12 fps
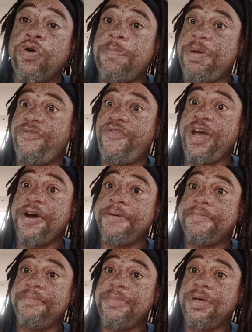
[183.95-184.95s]
going to be fair.
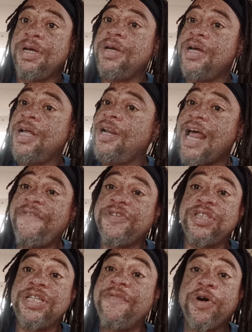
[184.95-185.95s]
Life
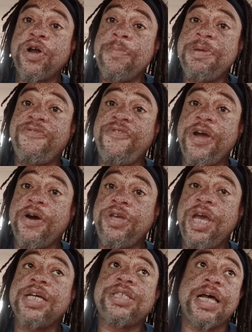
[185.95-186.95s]
is never going to be fair.
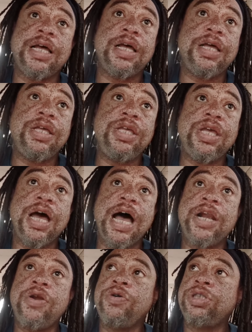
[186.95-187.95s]
Yes,
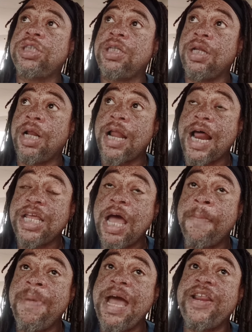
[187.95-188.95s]
I know a lot of
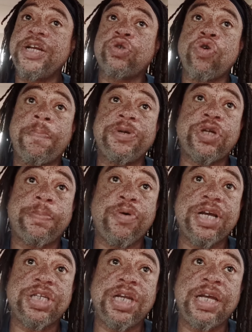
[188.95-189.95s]
y'all mad that Trump is your
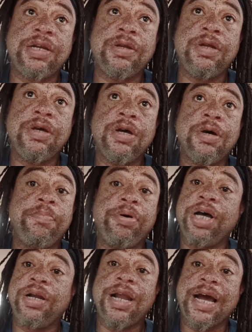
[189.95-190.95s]
president,
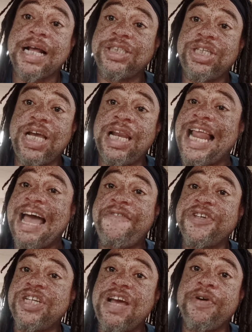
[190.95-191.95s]
but like I said,
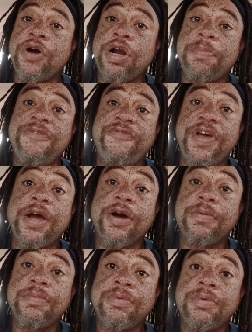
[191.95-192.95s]
life is never going to be fair.